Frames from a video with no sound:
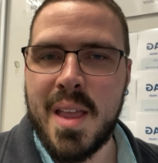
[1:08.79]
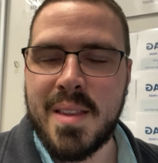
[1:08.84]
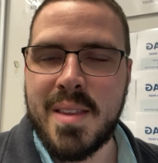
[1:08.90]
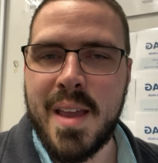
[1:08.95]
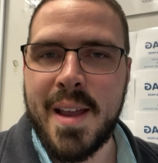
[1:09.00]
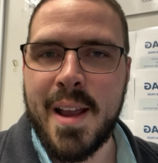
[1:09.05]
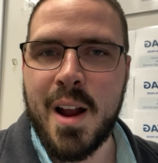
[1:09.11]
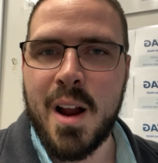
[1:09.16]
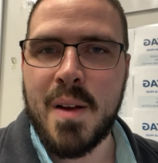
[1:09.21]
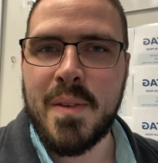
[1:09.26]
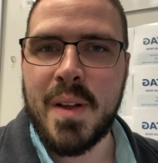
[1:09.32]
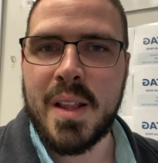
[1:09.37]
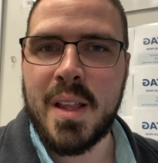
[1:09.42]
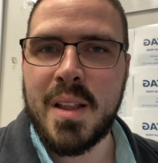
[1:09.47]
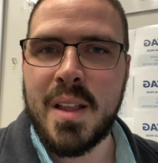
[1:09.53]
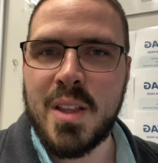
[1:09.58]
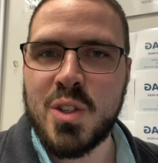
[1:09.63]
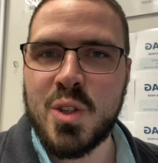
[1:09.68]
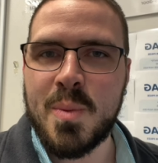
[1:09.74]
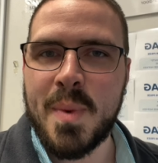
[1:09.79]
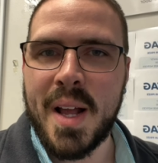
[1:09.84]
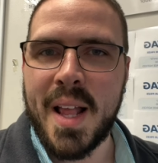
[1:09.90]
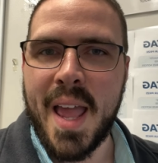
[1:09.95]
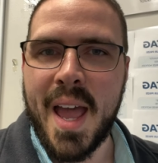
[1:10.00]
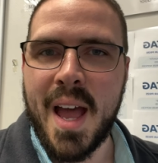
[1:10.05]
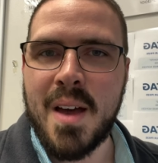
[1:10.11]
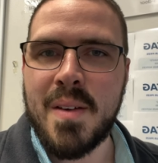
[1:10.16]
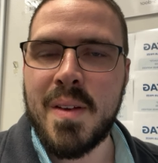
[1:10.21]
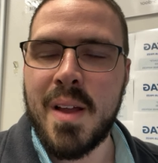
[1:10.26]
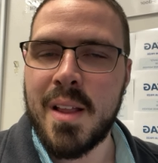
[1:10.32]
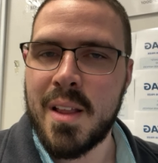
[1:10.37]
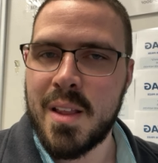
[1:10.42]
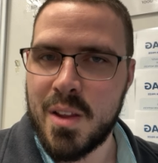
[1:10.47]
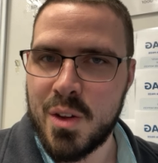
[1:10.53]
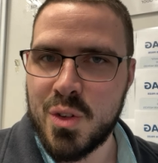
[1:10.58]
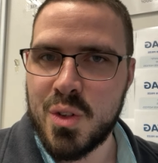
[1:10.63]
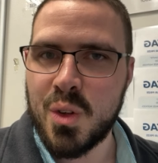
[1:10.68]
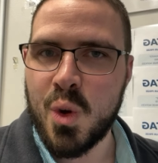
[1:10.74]
Take care of any needs you might have and
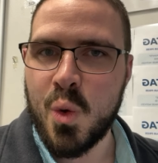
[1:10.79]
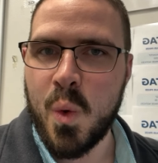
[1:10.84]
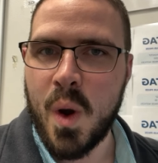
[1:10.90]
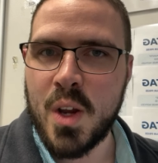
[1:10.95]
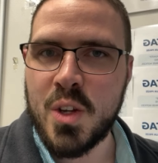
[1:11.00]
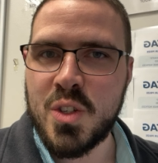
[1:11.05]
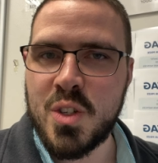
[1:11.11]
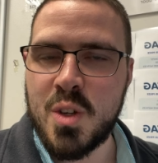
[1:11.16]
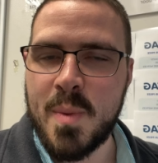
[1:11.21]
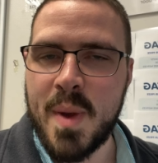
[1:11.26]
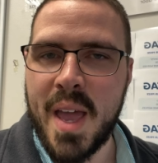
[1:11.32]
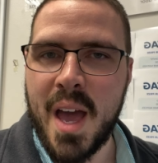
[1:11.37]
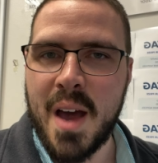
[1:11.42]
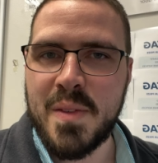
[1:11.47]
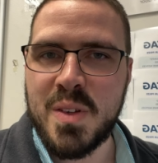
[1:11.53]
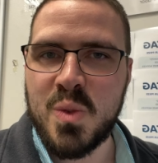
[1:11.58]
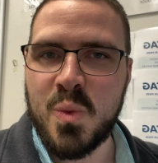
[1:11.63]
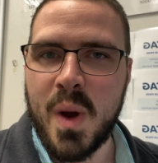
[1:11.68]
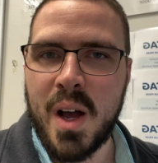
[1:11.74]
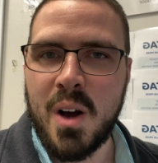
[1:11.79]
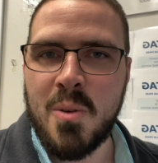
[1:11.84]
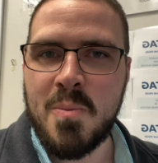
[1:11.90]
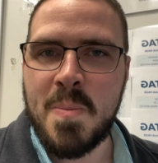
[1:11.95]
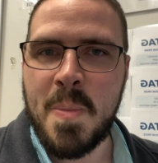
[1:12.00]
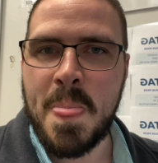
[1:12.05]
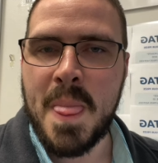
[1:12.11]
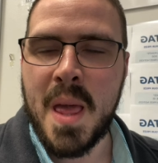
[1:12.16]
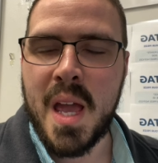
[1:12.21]
additional questions you may have as well.